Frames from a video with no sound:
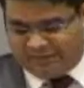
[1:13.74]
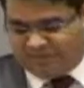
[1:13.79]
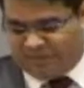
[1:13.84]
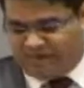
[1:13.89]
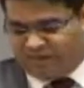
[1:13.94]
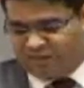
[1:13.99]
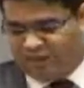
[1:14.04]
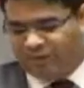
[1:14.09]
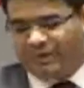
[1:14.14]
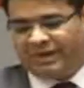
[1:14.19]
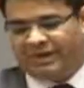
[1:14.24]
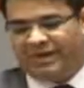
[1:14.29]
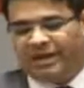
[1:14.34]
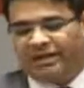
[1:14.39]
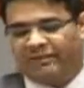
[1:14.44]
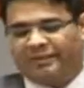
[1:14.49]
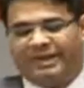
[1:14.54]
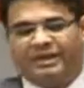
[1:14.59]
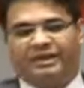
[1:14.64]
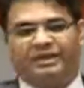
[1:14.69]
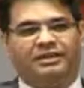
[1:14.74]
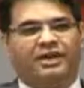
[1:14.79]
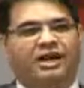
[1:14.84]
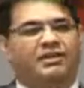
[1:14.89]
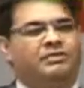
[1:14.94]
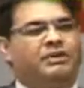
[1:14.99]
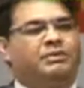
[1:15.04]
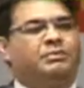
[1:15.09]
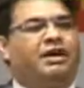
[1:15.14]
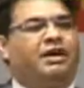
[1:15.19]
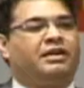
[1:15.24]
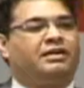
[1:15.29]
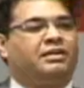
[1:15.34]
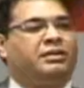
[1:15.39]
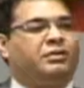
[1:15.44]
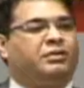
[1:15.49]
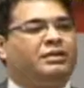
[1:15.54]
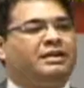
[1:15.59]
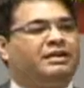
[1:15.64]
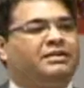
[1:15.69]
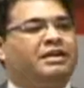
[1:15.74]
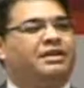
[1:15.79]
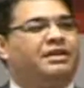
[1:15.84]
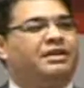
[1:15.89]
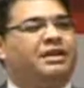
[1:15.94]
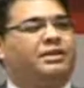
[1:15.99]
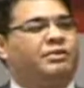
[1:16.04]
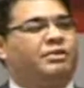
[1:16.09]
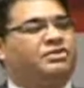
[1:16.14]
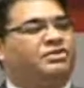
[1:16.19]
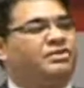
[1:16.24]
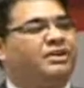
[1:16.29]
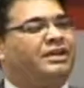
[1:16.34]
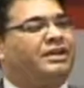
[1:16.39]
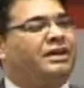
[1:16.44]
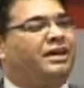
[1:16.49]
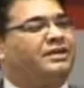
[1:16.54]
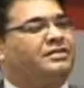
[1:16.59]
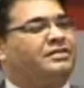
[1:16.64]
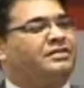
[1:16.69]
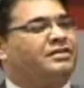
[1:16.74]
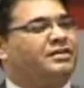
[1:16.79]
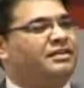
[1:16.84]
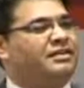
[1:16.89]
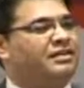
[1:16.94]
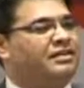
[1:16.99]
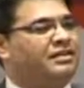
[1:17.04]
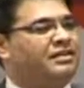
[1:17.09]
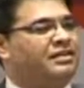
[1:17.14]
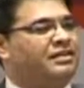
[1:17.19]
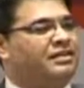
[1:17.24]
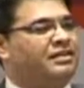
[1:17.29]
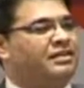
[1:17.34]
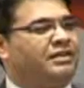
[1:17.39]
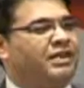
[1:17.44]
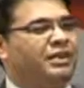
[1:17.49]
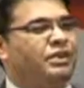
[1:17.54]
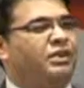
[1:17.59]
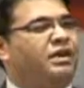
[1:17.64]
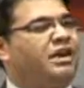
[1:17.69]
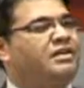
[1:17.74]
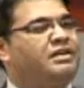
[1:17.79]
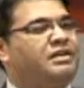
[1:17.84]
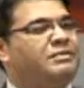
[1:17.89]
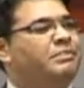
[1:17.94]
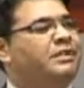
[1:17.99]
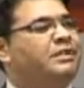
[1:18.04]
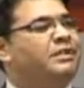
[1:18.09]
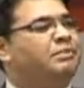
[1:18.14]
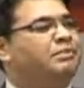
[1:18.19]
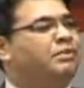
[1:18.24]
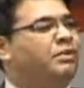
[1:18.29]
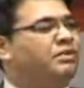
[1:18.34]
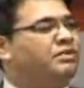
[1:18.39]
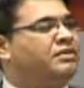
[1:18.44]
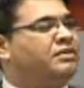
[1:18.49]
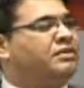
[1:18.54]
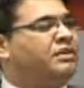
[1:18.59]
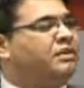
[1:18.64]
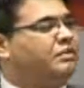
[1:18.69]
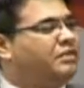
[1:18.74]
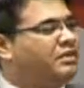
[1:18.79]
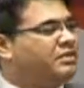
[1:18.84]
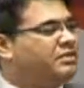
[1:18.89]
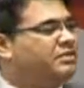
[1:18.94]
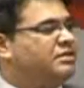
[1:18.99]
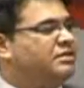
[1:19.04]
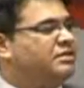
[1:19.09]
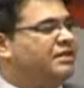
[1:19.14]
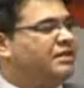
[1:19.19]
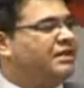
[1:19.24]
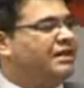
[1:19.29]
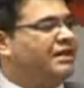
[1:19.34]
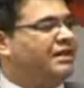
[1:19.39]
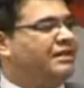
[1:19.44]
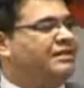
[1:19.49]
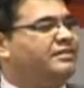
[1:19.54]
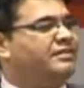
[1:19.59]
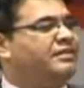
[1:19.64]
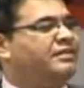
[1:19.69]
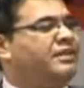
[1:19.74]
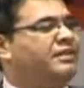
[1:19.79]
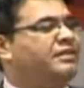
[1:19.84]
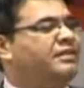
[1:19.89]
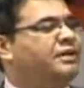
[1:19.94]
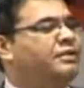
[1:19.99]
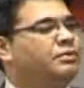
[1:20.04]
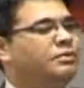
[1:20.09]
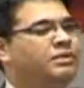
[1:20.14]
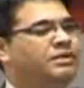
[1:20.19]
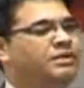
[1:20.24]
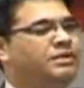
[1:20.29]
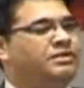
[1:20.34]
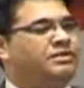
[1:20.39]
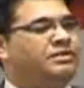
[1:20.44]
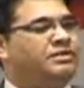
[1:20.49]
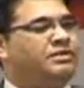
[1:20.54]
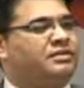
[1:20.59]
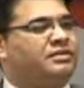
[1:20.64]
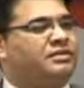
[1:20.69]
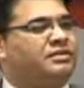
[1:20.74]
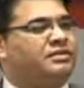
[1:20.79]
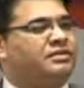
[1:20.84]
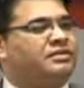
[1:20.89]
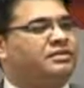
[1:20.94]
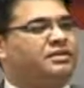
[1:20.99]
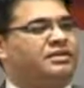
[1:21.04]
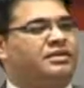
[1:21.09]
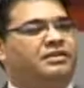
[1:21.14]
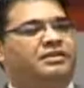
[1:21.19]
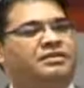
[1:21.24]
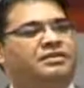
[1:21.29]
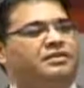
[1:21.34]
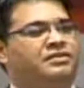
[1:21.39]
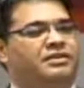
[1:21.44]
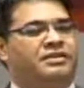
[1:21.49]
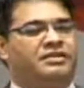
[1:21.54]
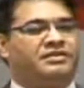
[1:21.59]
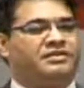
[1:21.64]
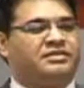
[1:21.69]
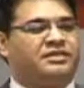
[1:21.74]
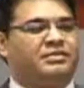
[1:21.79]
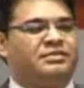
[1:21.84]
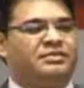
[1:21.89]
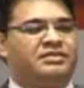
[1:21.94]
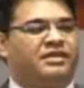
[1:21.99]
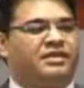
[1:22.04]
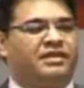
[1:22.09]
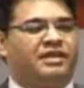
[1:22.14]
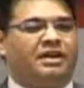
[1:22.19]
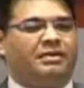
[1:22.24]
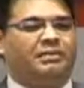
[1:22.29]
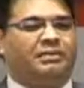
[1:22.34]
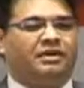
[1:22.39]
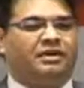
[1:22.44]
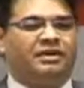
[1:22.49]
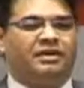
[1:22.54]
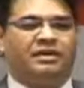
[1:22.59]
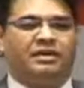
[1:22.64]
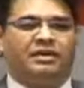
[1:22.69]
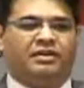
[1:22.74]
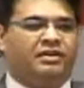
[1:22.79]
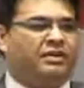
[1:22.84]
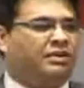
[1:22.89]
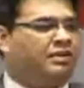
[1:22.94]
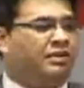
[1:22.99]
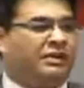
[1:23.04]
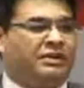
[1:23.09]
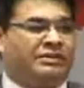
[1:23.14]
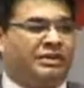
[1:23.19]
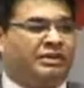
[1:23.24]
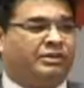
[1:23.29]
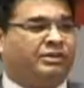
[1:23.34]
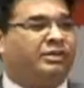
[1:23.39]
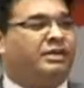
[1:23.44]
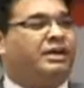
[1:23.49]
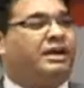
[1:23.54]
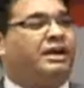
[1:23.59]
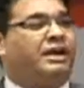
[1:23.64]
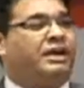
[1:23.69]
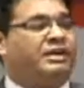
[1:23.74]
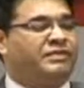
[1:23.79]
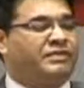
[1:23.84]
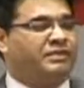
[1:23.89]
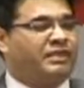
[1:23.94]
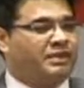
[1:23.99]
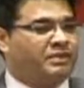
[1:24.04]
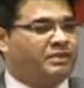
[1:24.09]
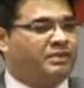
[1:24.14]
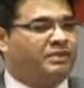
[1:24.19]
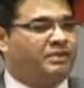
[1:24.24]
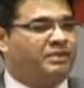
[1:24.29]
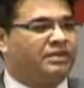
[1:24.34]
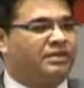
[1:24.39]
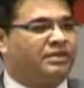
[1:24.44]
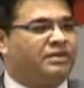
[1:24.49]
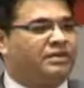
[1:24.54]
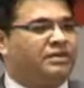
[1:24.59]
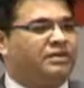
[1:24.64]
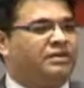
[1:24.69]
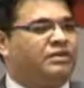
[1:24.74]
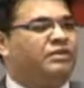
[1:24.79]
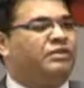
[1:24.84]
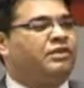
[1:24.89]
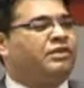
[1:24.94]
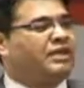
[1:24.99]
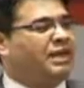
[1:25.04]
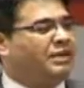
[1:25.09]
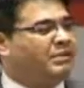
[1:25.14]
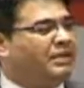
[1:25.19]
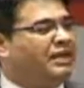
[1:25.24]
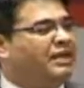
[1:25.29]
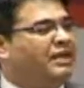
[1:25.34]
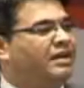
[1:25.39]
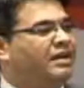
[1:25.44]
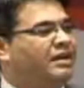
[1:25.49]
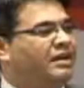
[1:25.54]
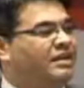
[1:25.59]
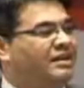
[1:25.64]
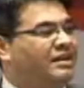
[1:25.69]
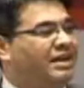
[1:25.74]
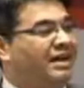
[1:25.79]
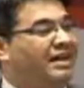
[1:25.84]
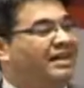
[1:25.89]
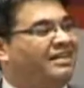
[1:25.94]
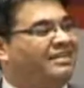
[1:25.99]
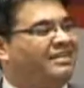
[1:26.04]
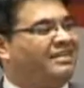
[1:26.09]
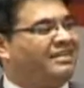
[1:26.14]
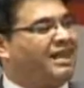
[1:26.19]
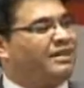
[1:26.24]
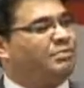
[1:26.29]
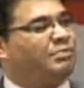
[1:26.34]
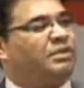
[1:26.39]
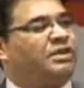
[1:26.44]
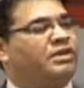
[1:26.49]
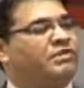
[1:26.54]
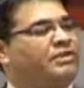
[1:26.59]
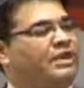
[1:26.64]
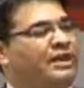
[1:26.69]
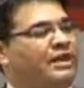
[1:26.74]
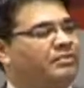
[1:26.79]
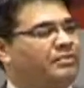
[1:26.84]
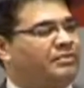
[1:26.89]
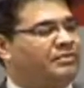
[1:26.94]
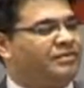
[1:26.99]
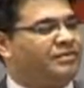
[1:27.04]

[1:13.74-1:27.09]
That is when, in the aftermath, when it was realized that you can't depend upon the commercial existing networks, say a GSM, CDMA, or a cellular kind of a network, for communicating at that point of time.